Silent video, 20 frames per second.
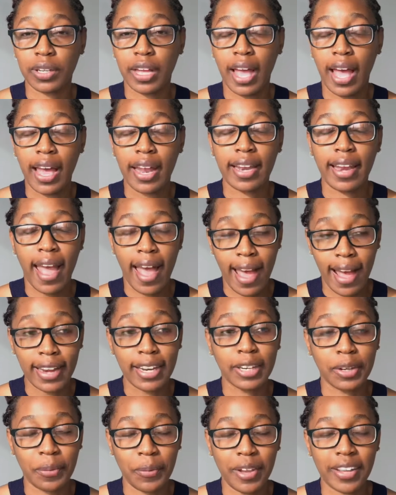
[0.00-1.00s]
an
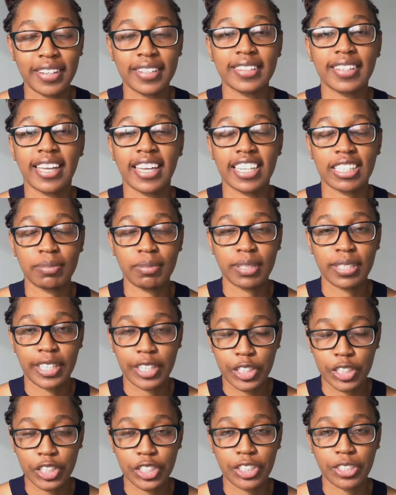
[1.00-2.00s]
adequate
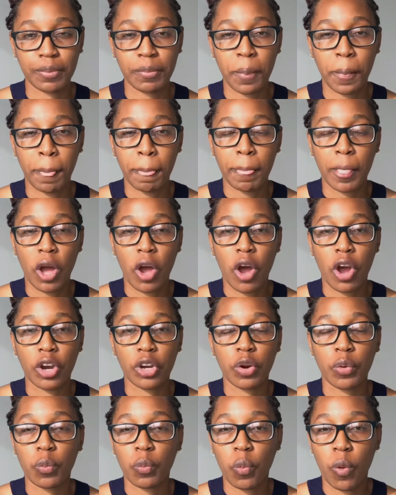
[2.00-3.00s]
explanation on
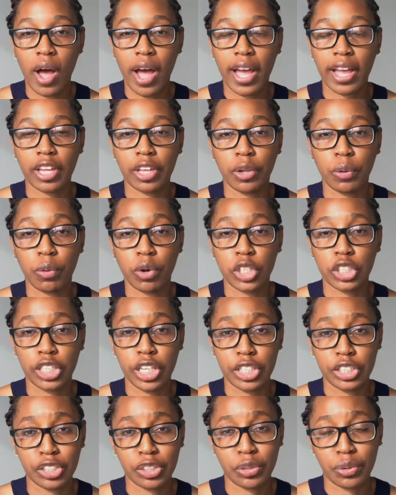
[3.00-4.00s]
why you are
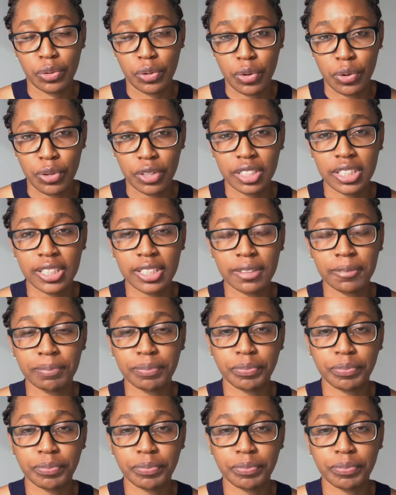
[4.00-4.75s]
changing your course.